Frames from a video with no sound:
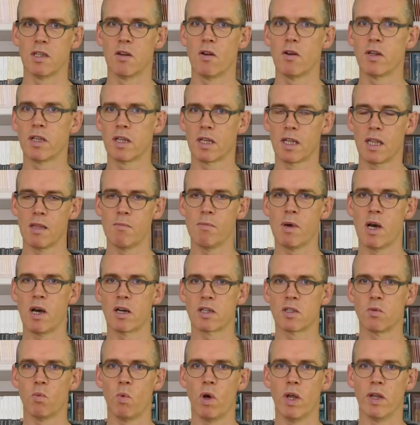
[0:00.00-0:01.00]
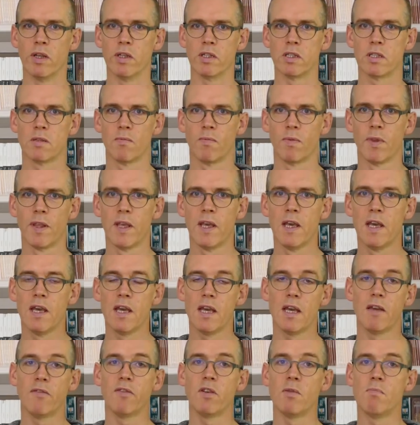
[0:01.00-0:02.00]
You're only going to get the marks once.
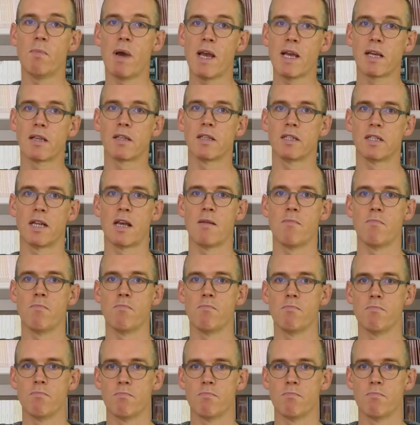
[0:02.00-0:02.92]
If you make the same